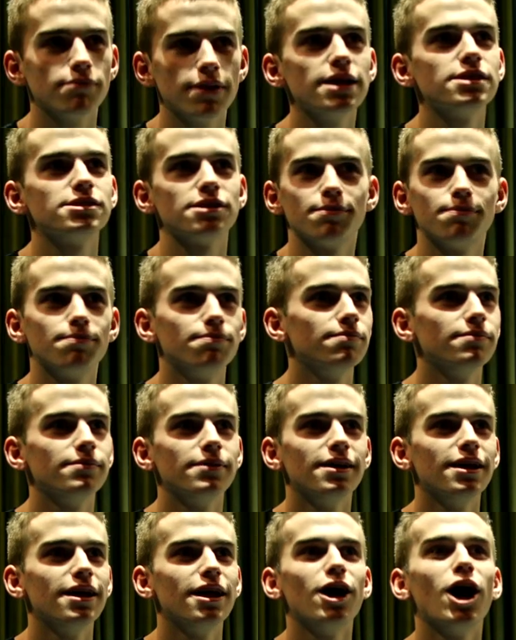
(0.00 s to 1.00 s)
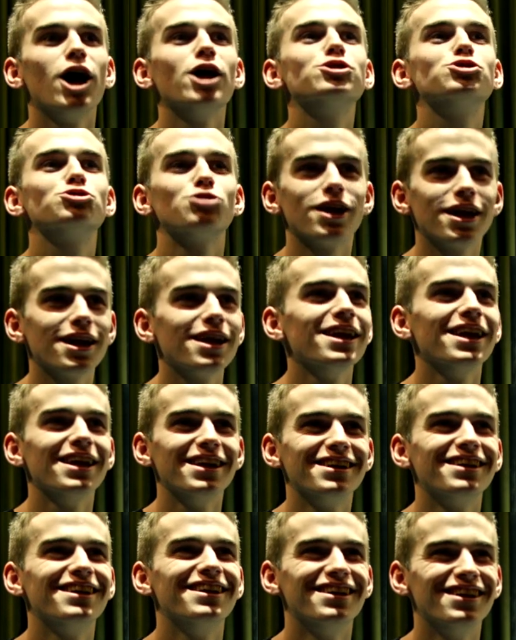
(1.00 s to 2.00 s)
It's a
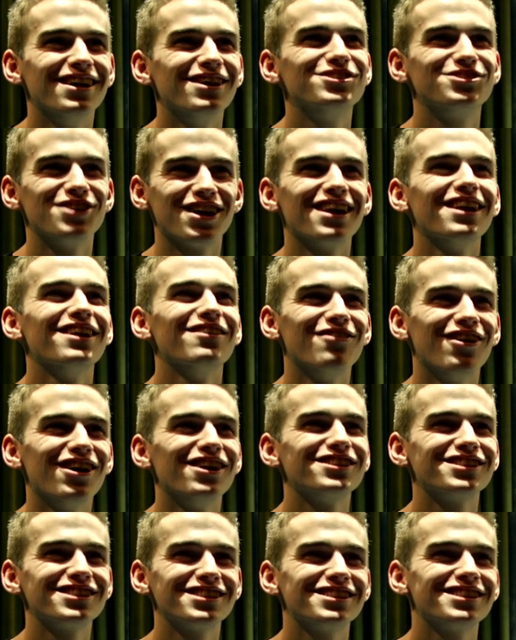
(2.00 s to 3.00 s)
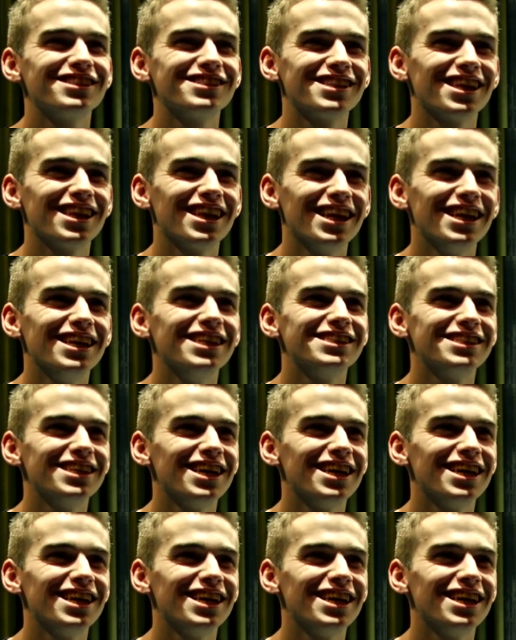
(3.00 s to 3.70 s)
adrenaline rush, to say the least.